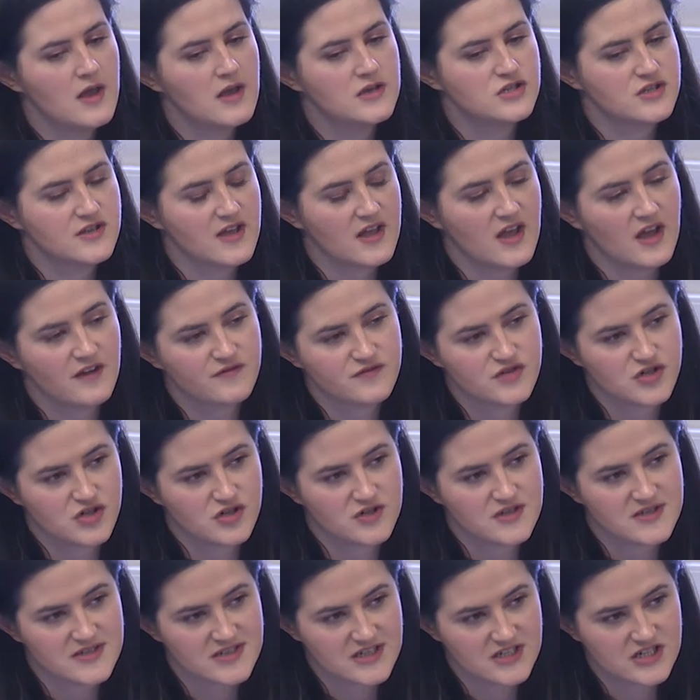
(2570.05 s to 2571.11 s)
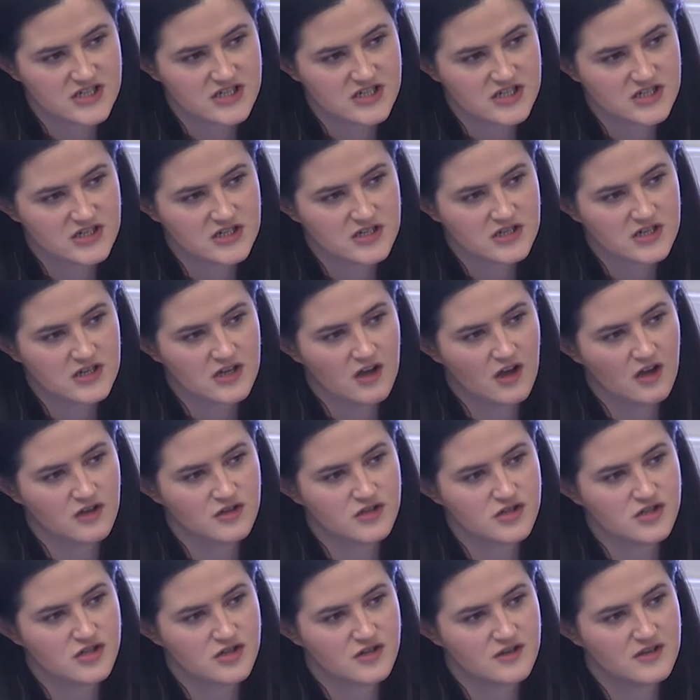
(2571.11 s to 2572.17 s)
do they have jurisdiction
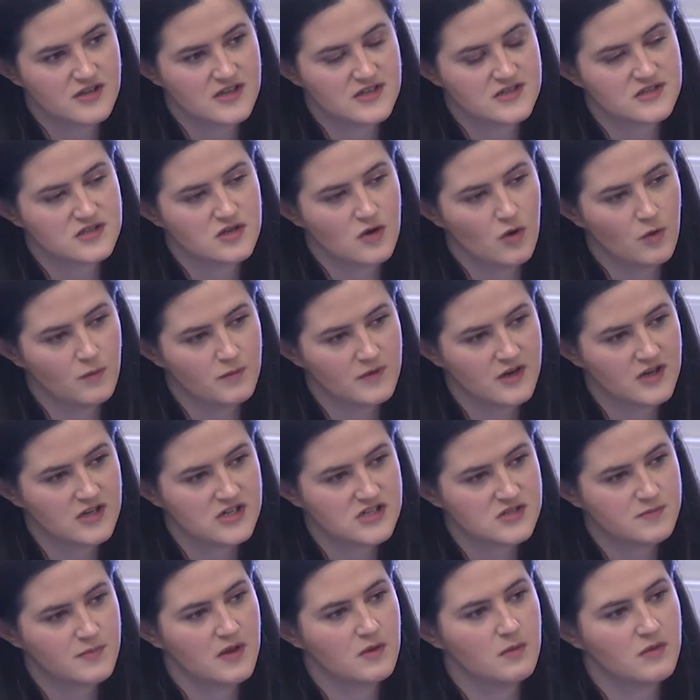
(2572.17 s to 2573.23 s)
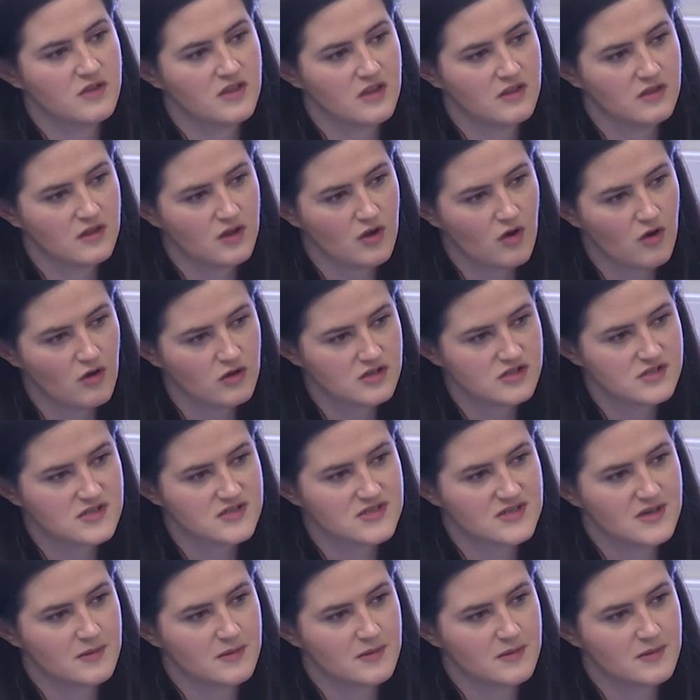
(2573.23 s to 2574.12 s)
under this opening to be within the colleges?